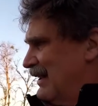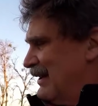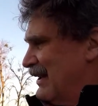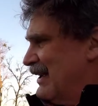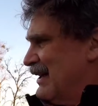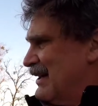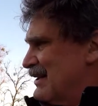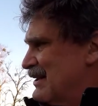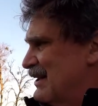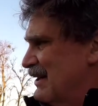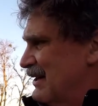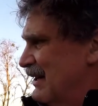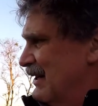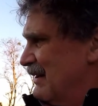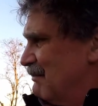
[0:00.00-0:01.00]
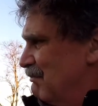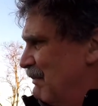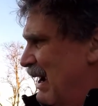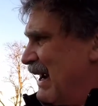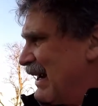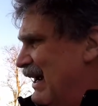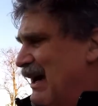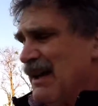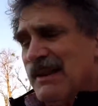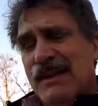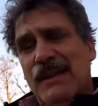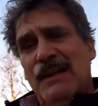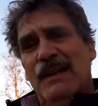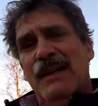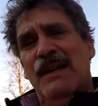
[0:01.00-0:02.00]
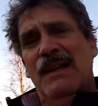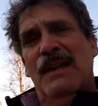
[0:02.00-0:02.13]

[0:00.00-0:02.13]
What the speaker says: this and mic out the